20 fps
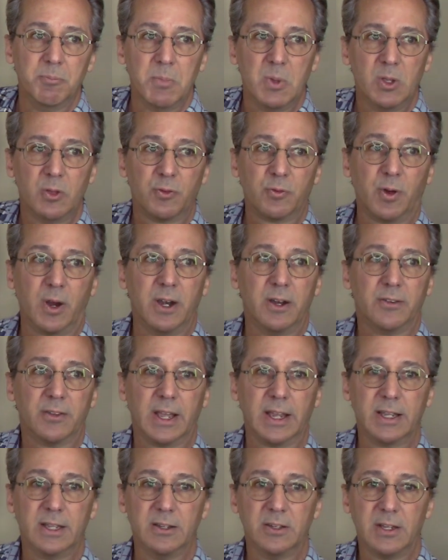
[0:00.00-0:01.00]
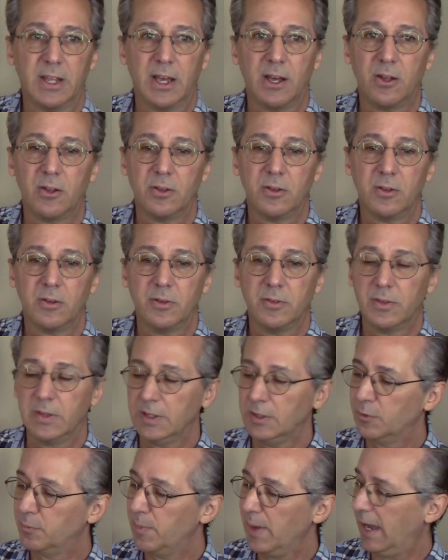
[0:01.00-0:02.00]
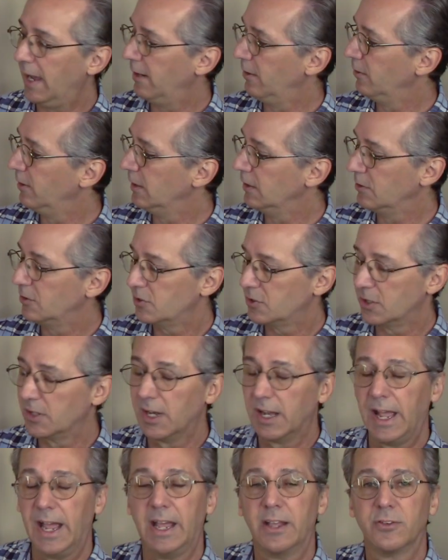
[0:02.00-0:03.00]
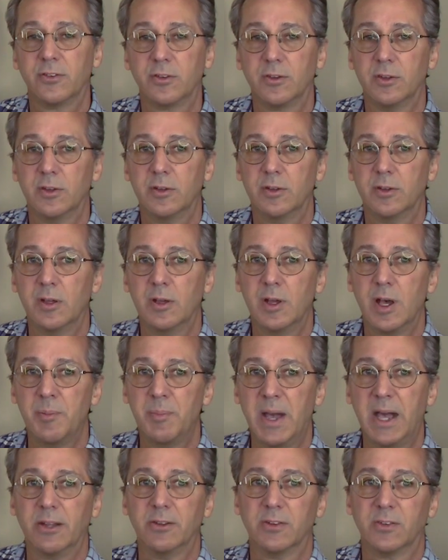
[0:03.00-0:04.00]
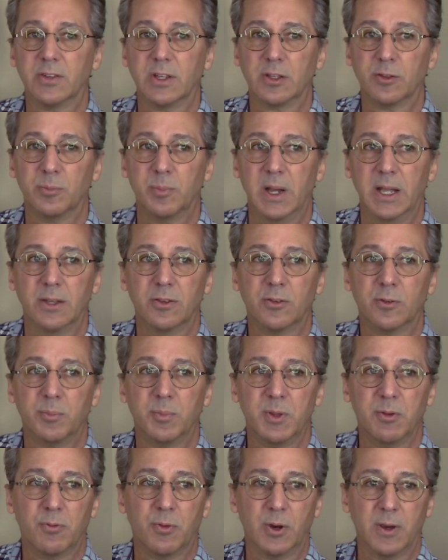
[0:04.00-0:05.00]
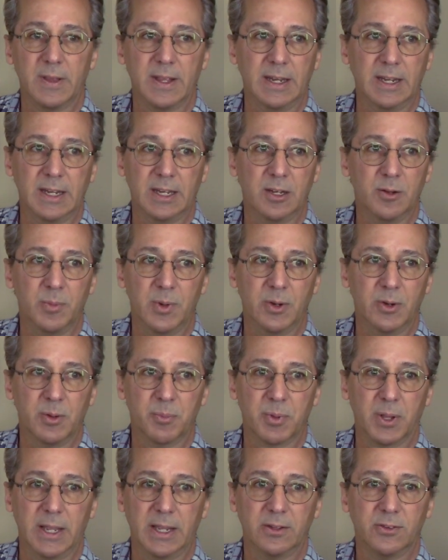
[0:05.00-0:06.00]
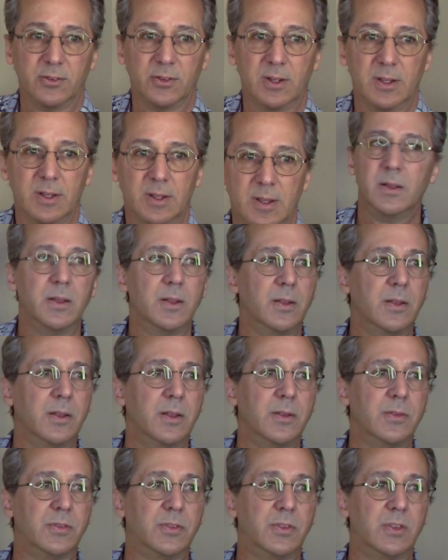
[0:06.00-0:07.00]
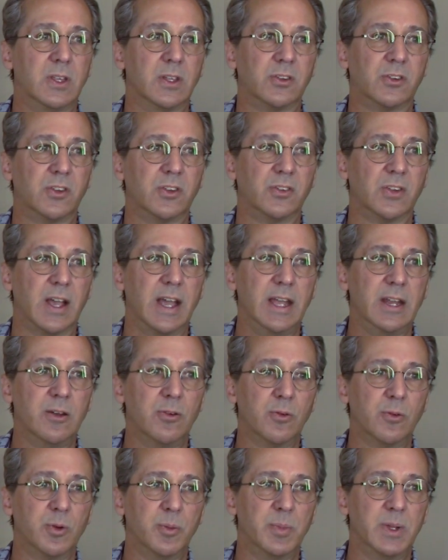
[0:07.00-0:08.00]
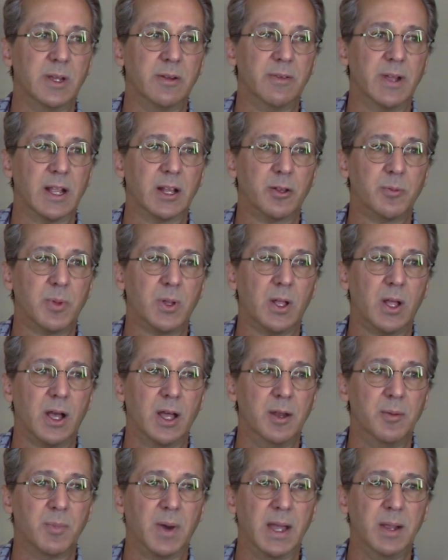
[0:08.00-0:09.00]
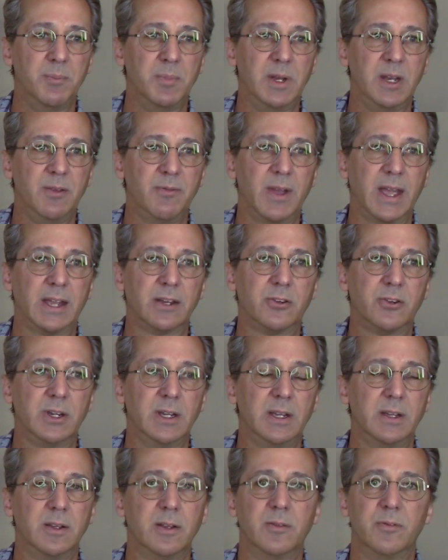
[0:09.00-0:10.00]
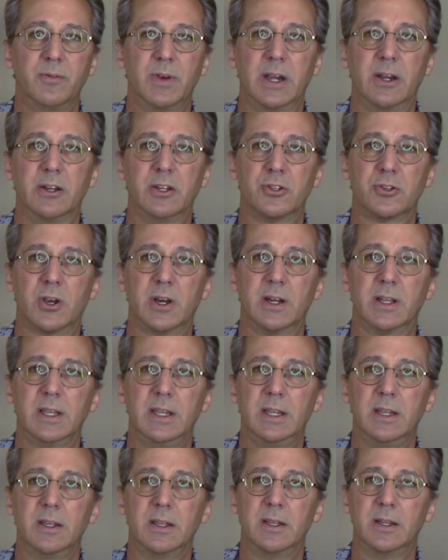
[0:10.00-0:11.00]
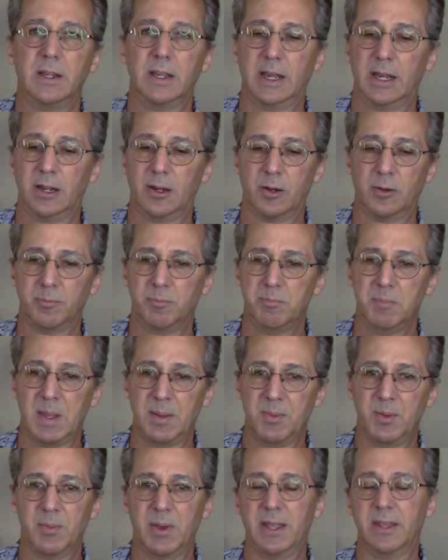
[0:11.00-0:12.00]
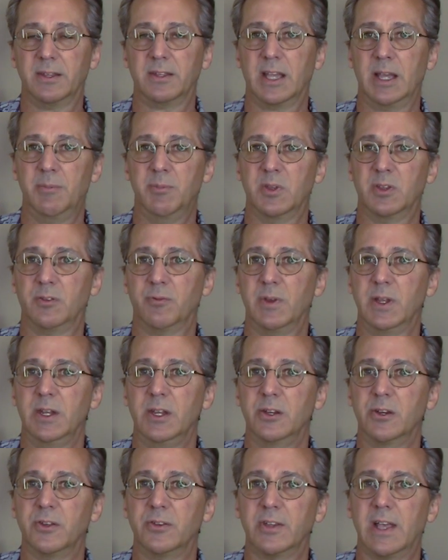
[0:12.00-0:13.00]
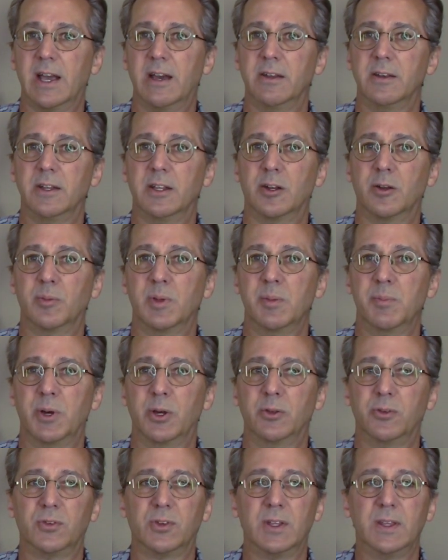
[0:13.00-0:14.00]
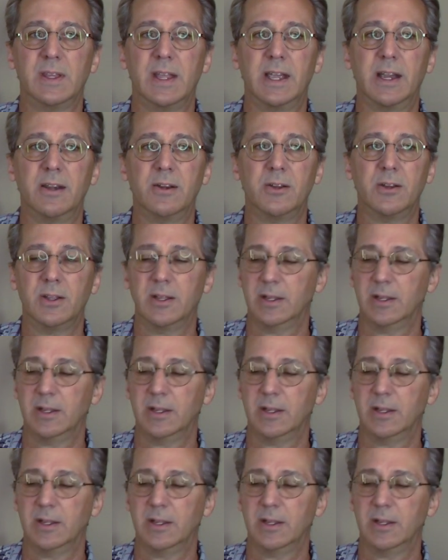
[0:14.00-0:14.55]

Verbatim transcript: As far as I can tell, these batteries should last about six months before they need to be replaced. This design will be available on MyMiniFactory very shortly. Uh, maybe by the time this video is out, it'll be posted there.